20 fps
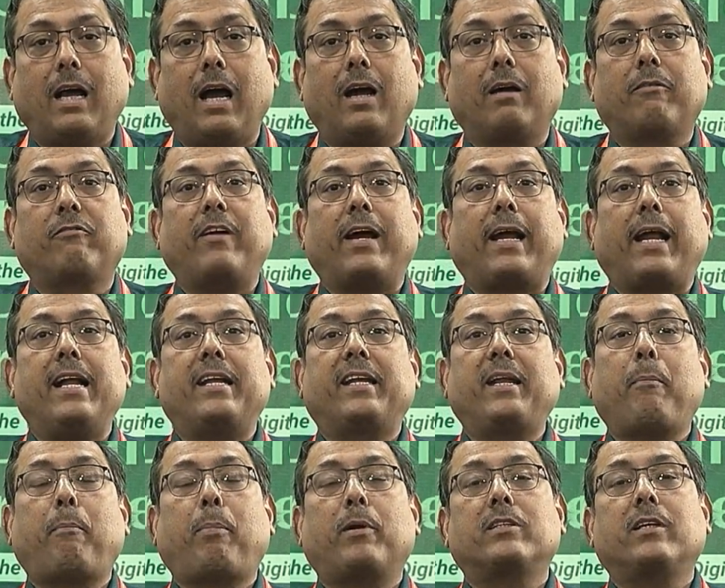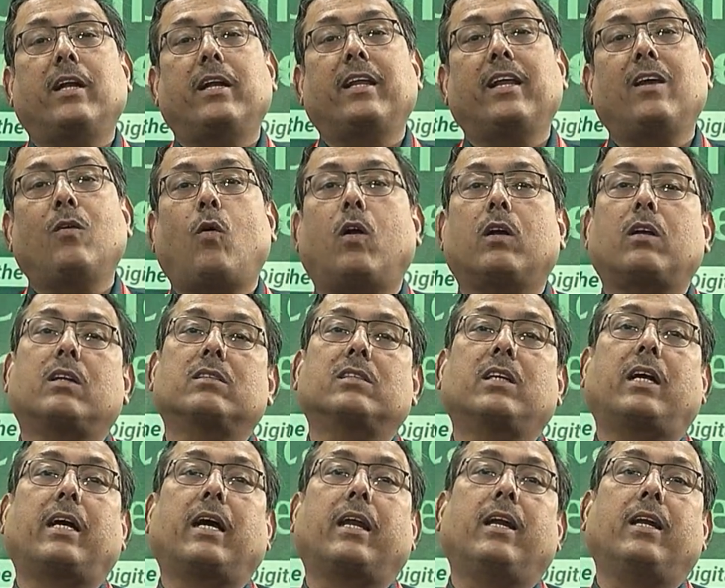a faculty presenting what are
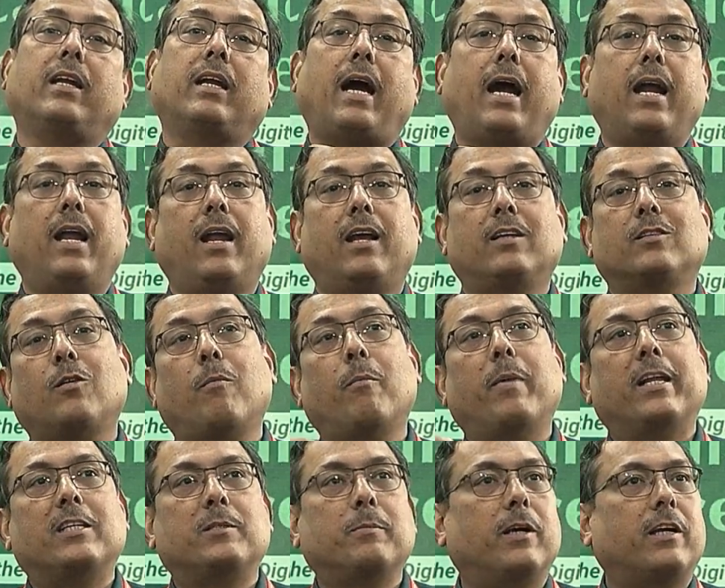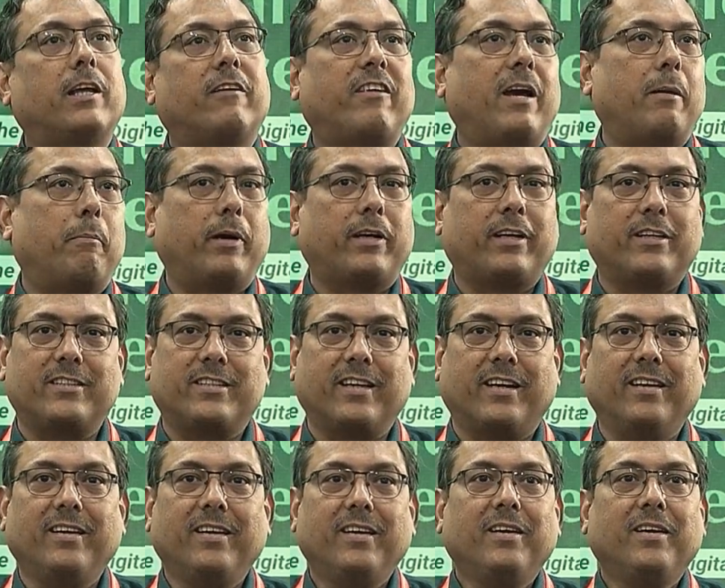the current guidelines of management of hypertension.